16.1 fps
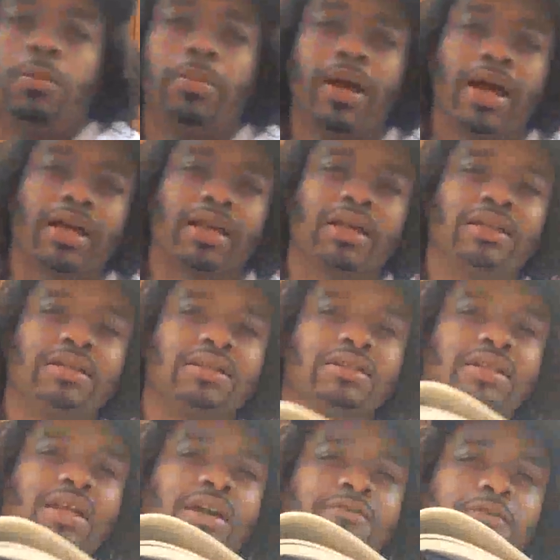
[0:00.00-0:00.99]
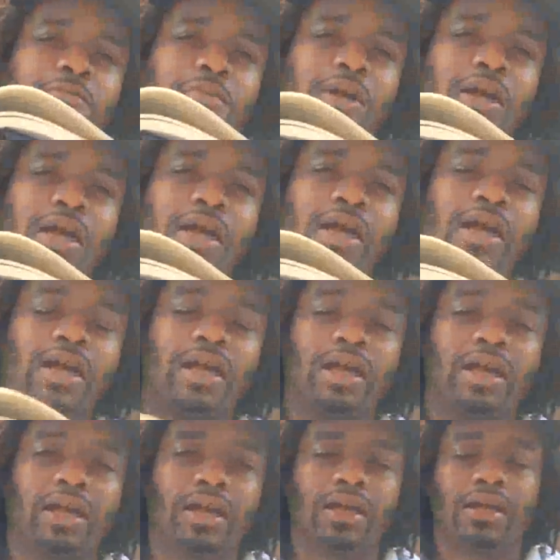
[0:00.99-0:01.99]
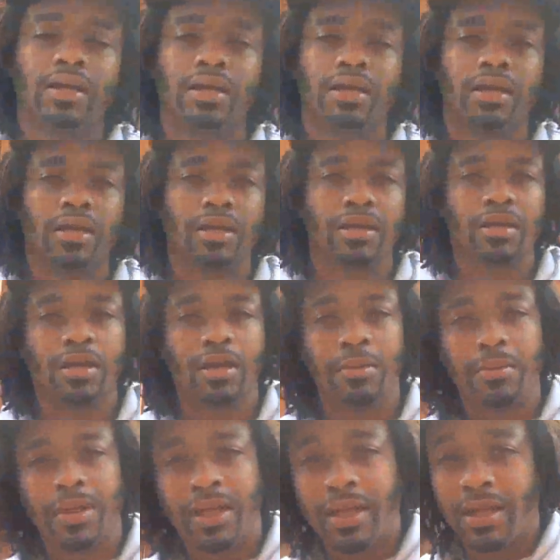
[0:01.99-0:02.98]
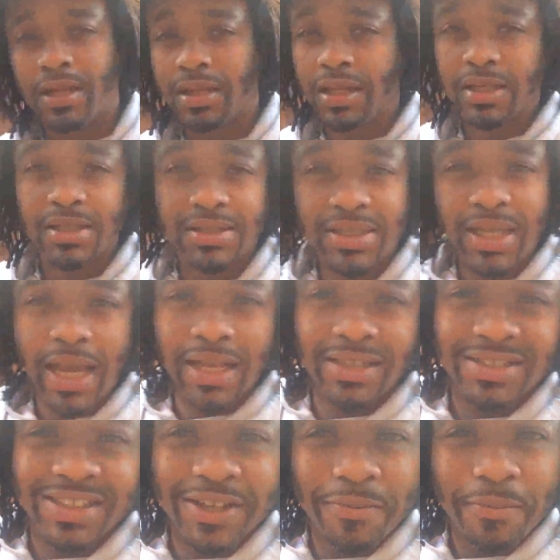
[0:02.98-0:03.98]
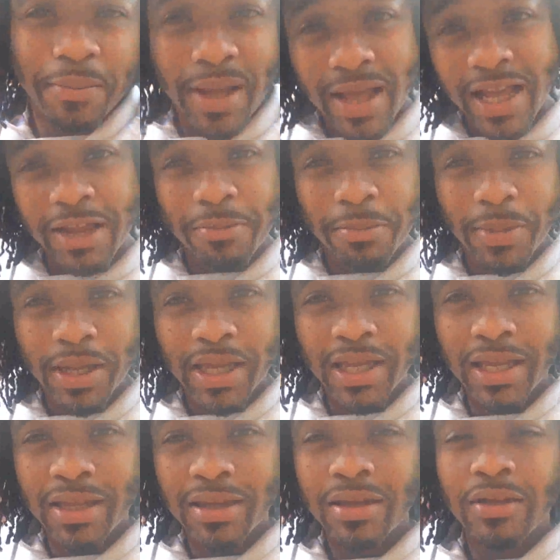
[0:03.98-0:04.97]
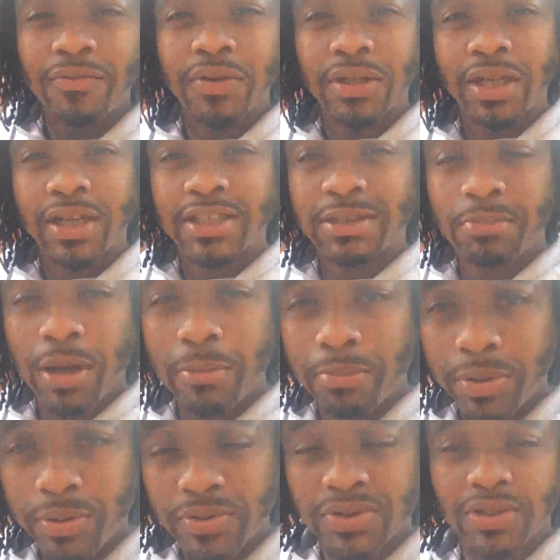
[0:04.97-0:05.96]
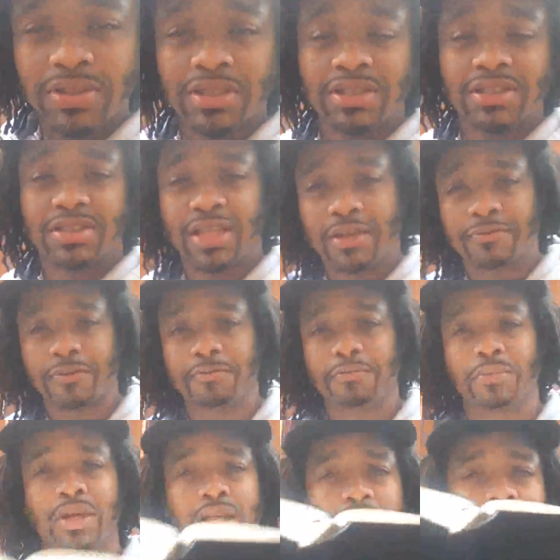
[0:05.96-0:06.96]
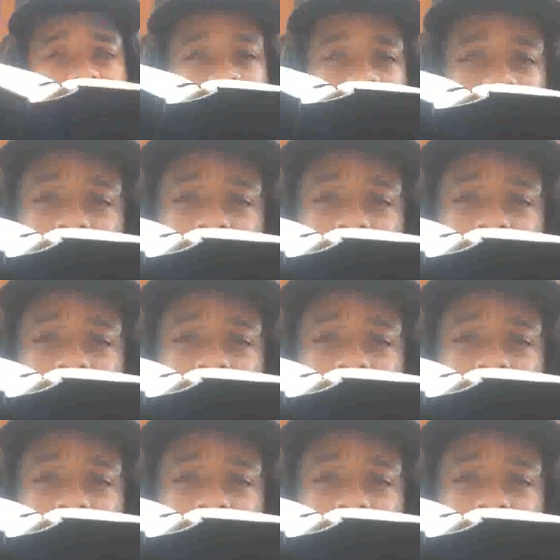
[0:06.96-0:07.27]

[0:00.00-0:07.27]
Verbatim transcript: Back in the supper, man. You know what I mean? Love the silence, Nehemiah, man, for lacing my boots on this supper, man.